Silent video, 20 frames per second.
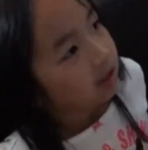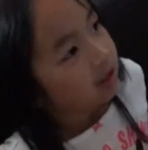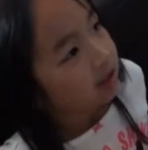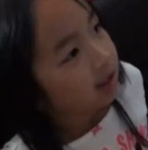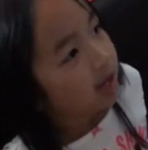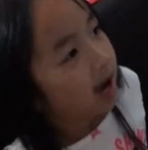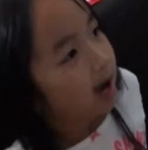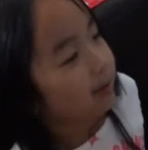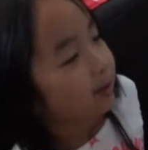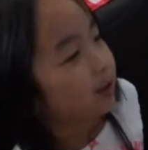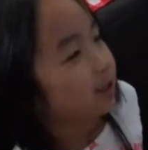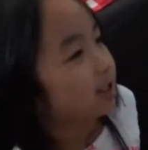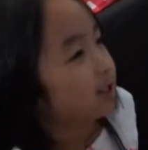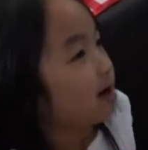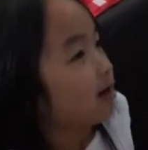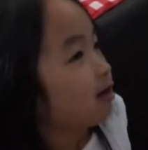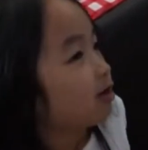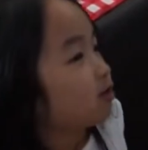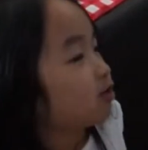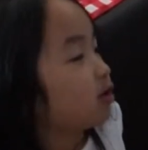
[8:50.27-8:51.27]
Yeah, but
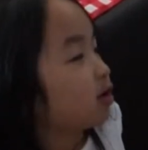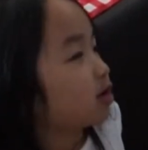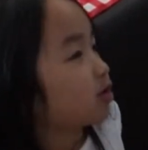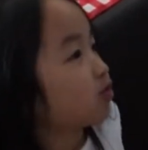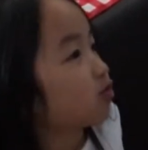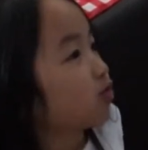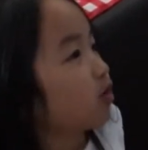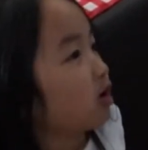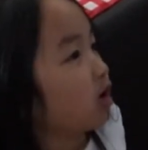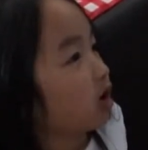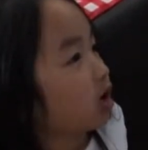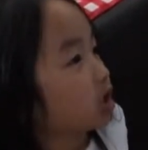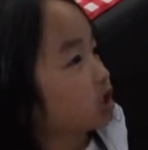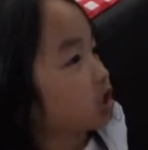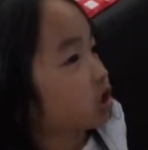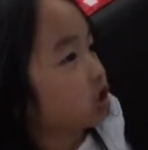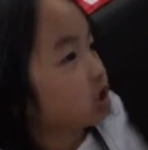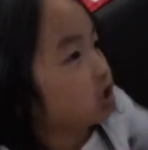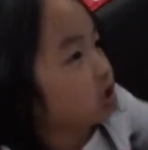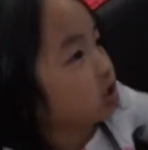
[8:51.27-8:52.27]
now I want to
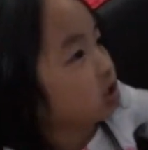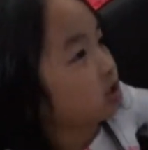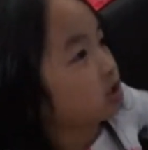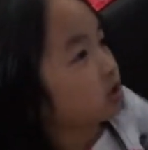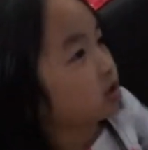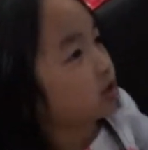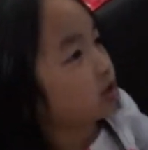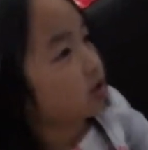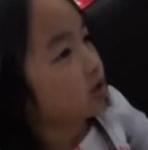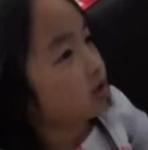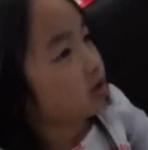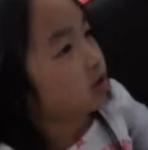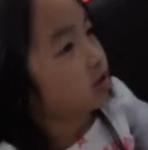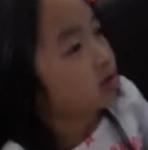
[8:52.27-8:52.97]
watch.